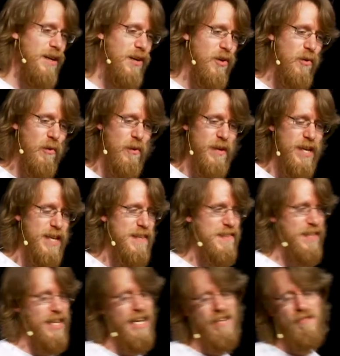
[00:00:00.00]
Corey is
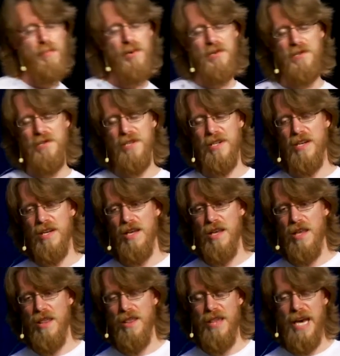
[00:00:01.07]
the kind of person
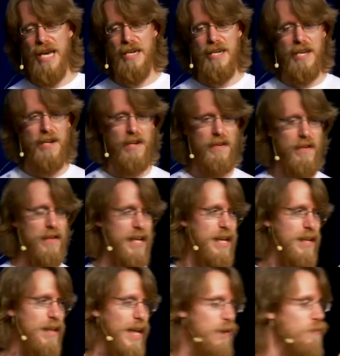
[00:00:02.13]
that can
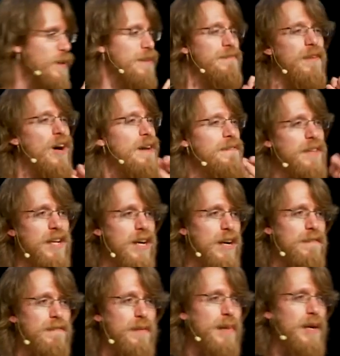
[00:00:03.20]
like riff off the
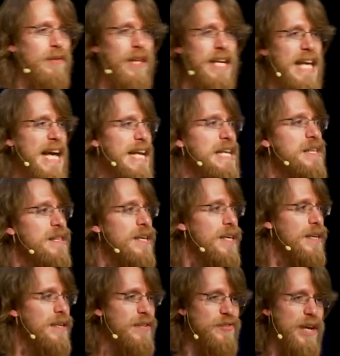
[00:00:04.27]
cuff about like
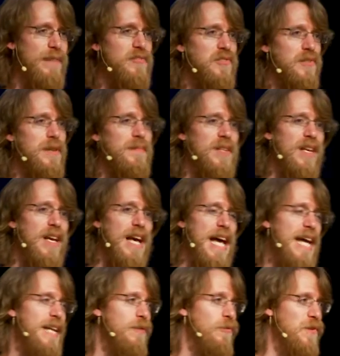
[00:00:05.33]
anything JavaScript,
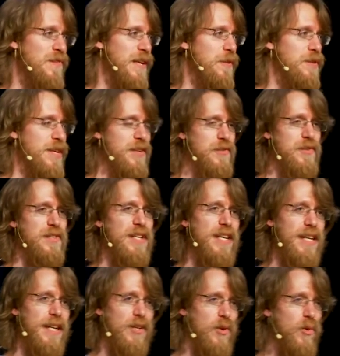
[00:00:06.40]
and it will sound
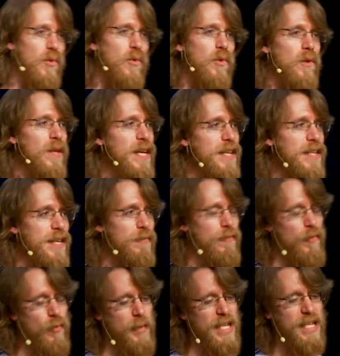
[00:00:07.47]
interesting and cool, and it
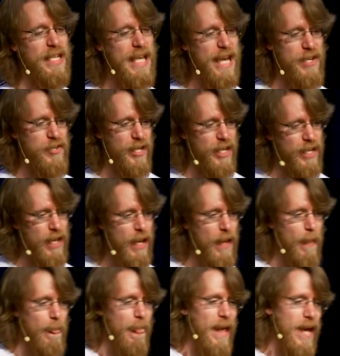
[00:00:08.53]
will be engaging.
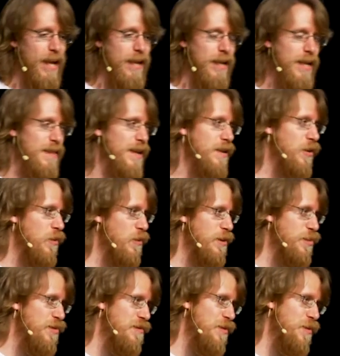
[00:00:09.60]
And then Corey
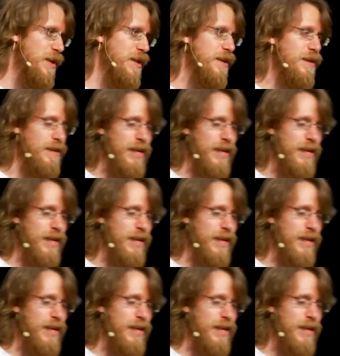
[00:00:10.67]
moved away.